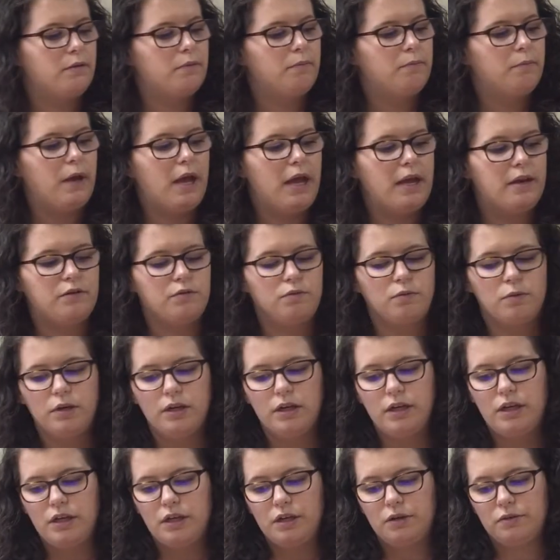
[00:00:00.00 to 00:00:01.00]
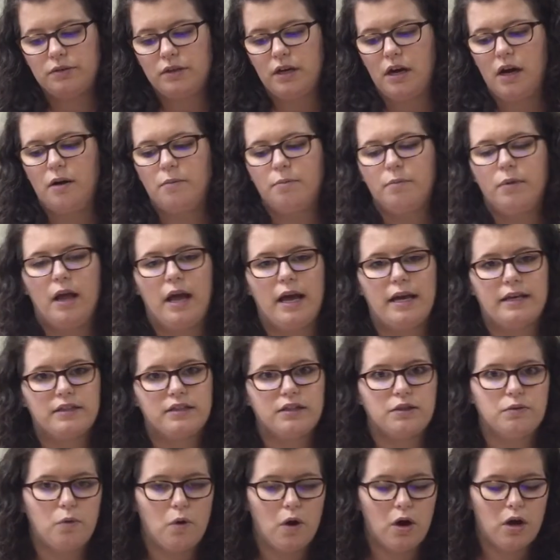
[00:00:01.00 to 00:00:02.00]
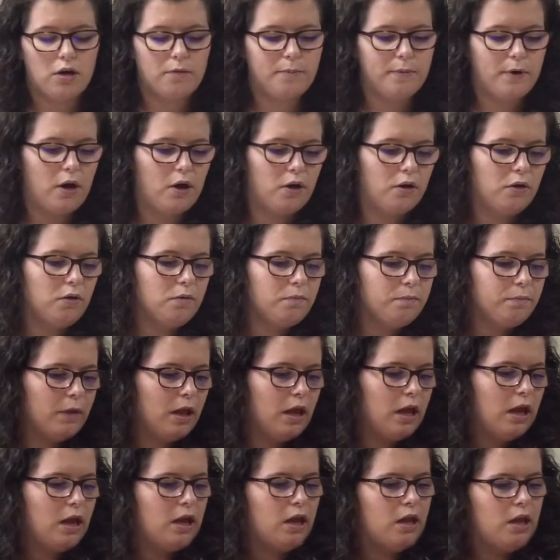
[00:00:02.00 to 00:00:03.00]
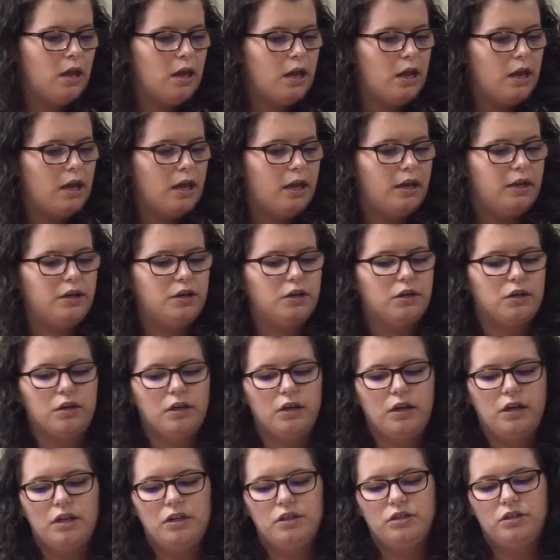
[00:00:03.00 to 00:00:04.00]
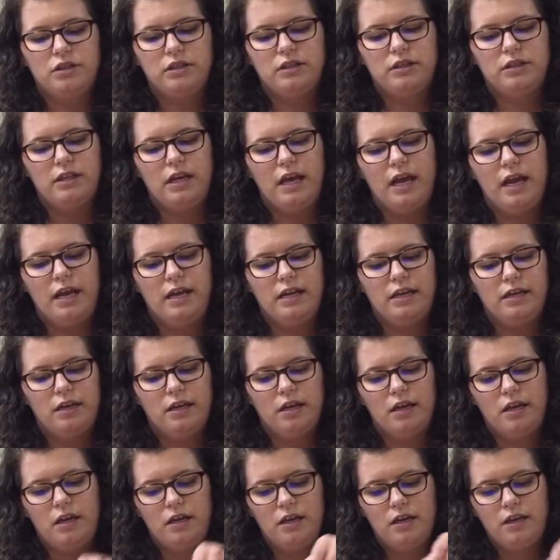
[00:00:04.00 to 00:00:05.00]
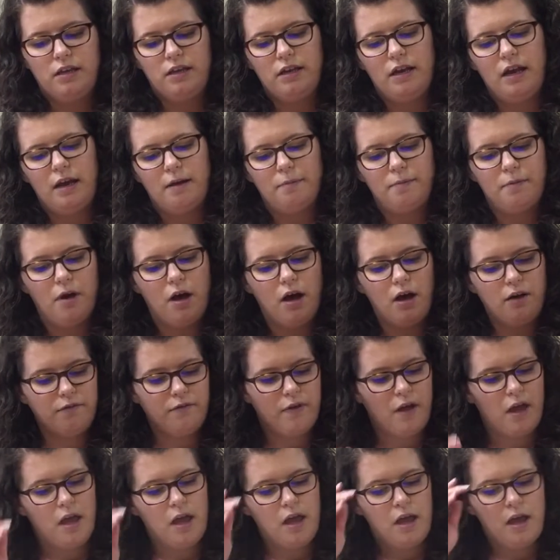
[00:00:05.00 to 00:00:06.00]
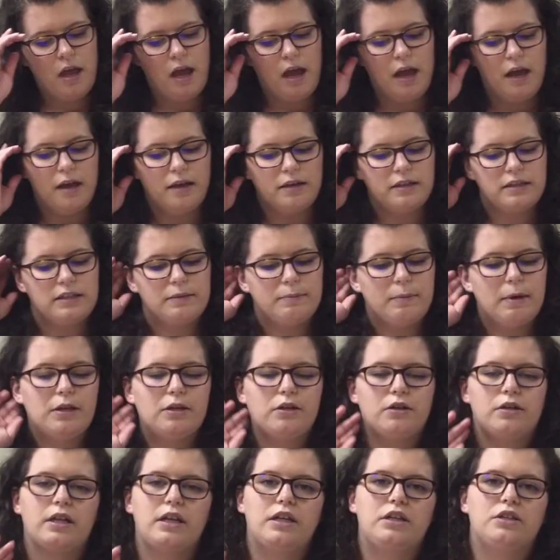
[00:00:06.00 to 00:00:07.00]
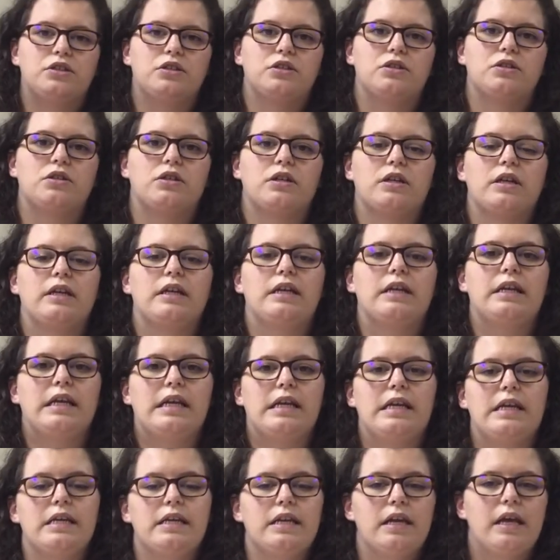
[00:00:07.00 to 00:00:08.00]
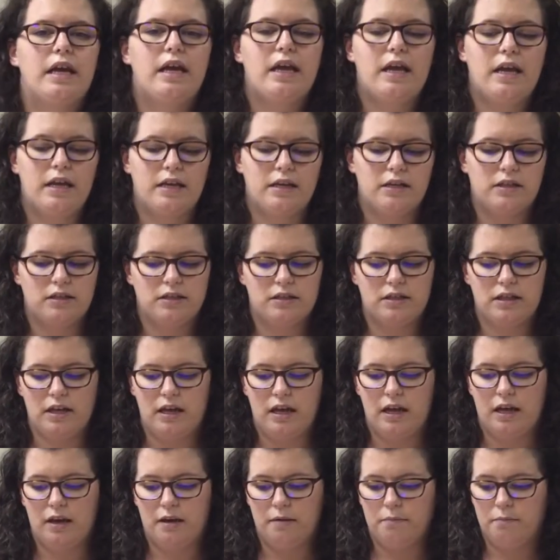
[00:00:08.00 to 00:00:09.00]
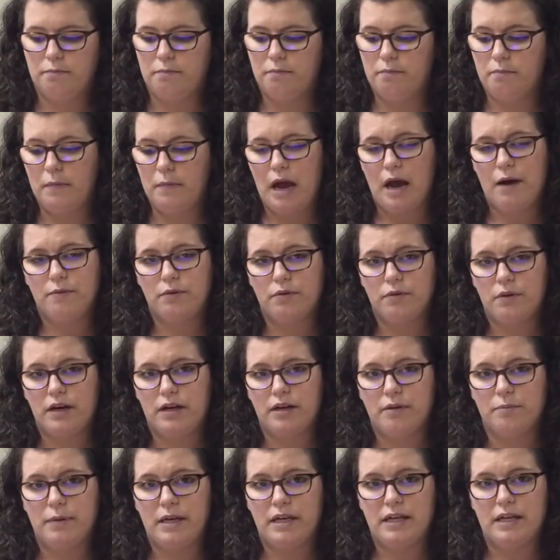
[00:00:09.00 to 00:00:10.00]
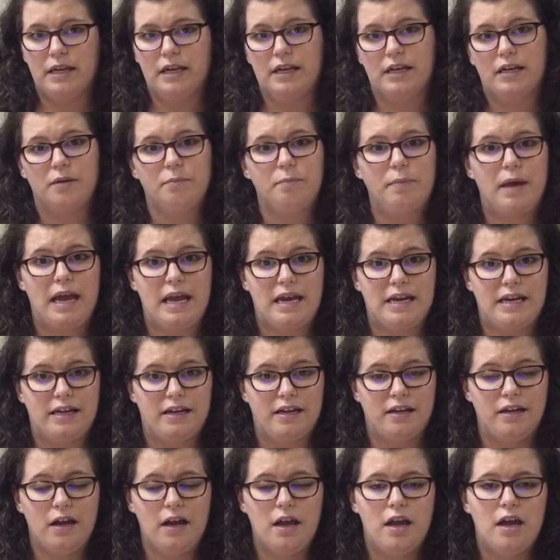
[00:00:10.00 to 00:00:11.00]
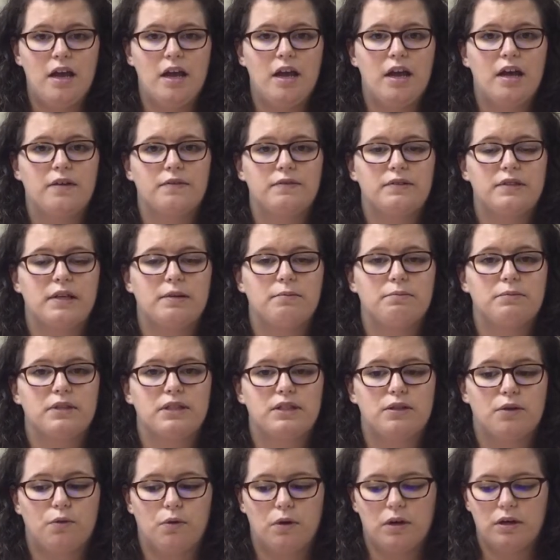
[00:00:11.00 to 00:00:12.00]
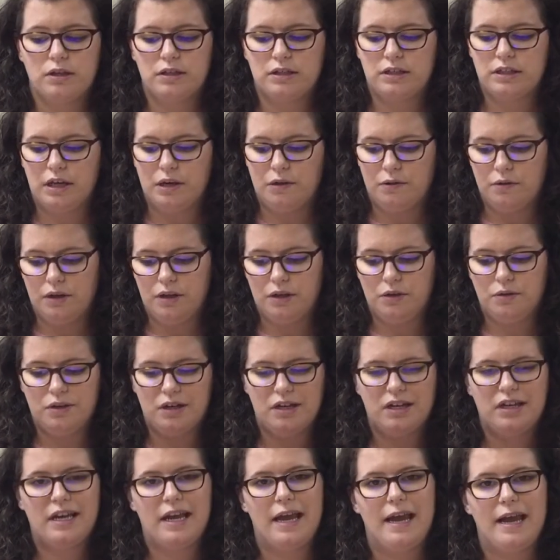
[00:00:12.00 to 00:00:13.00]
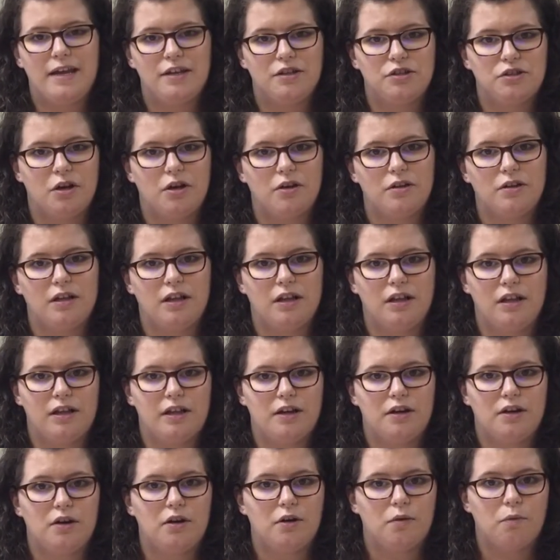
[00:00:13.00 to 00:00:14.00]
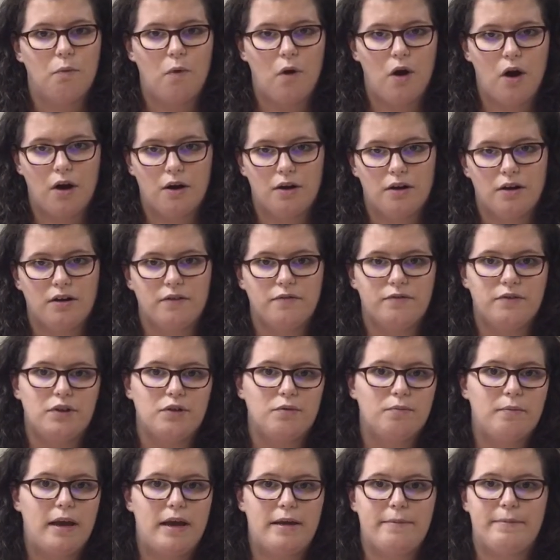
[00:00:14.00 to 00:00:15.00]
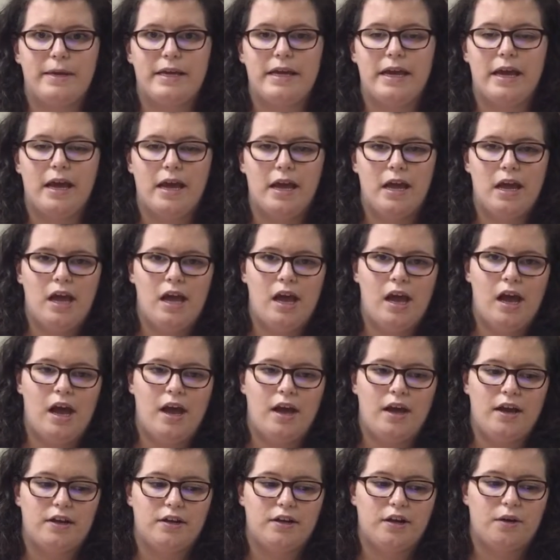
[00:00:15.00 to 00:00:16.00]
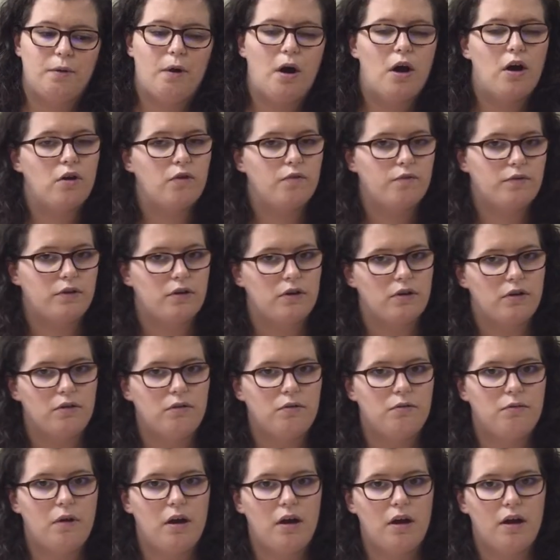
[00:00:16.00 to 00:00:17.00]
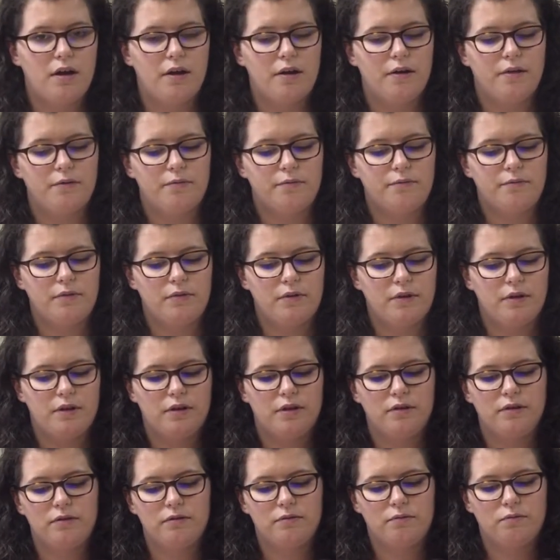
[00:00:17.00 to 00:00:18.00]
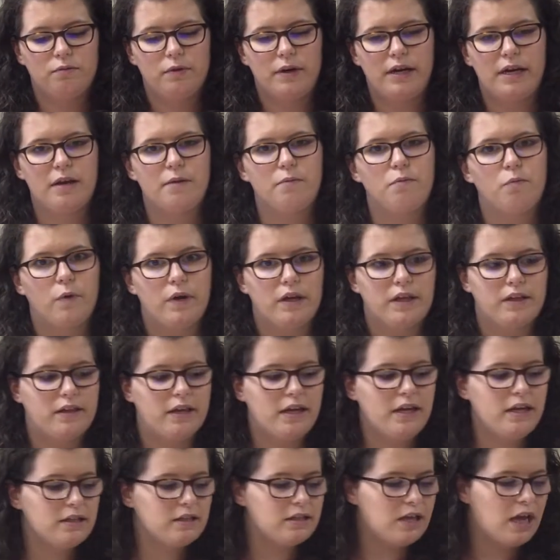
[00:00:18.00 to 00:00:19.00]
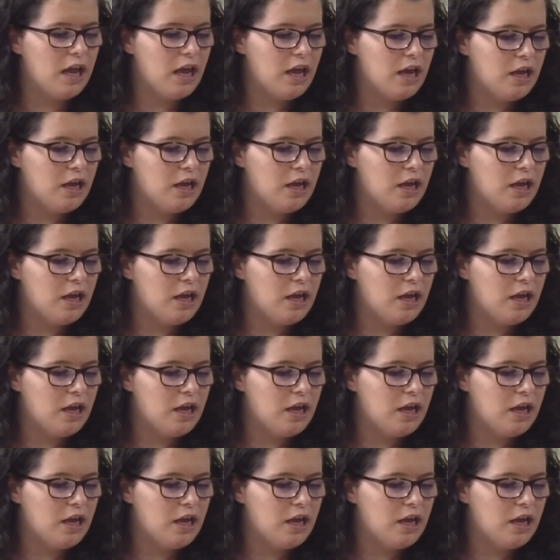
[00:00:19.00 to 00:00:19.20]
But we're going to use our plastic water bottle, and you're going to just take tap off. Some other things you're going to need is I would recommend getting a pan of some sort so that you can catch all the glitter or water if you maybe go over the rim with it.